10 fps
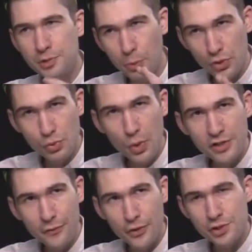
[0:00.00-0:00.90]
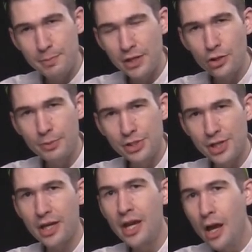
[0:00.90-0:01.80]
Sports watch first, make no
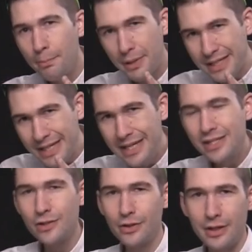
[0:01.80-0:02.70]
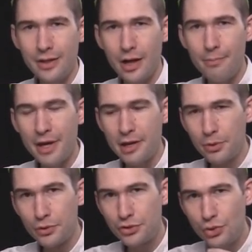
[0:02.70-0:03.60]
mistake, but easily
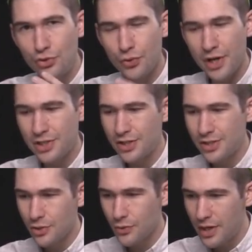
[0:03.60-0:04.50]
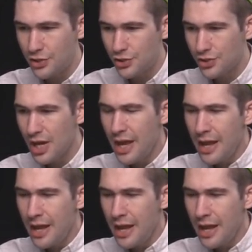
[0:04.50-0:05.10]
amenable to dress considerations.